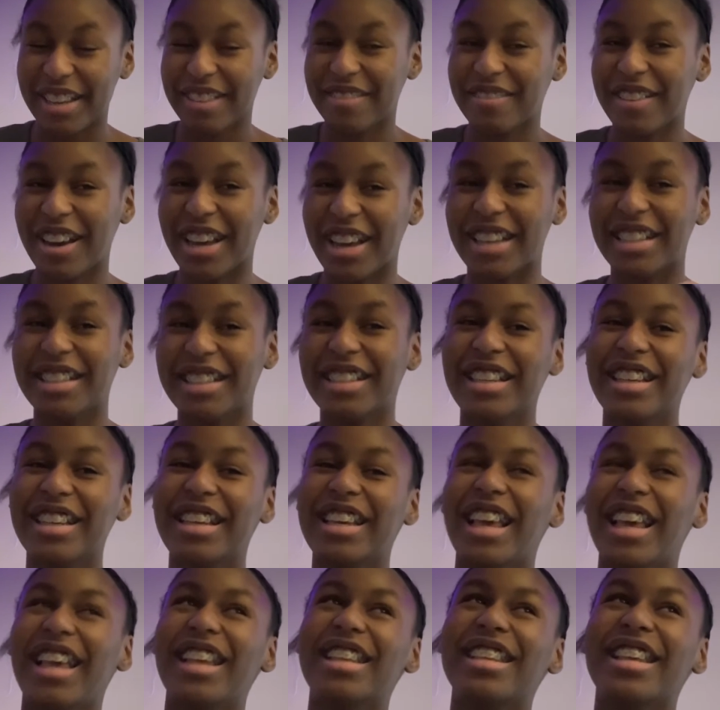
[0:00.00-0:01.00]
right?
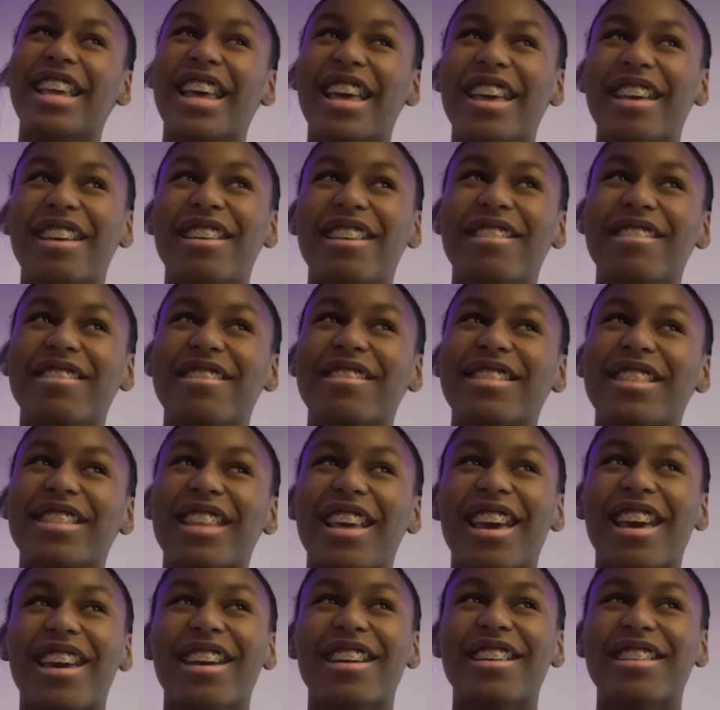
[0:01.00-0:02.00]
So
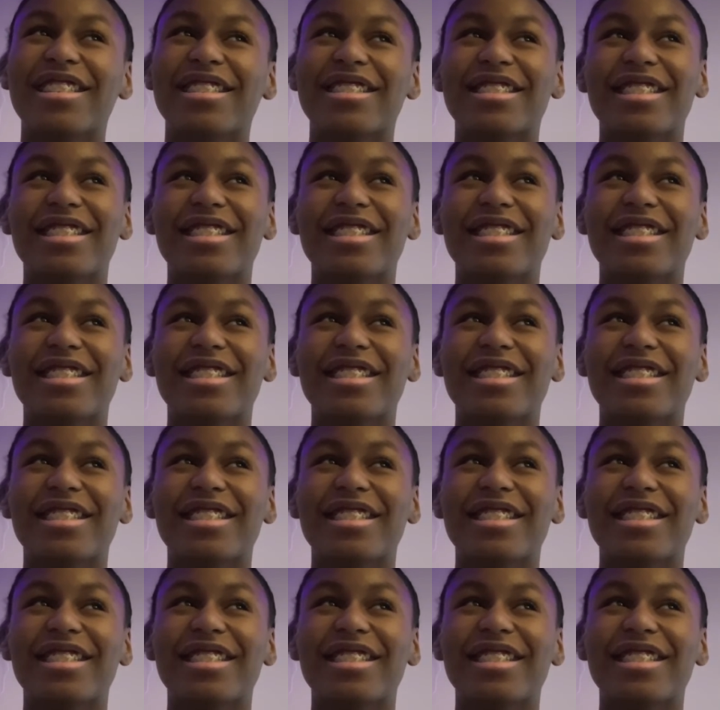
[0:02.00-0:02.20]
there's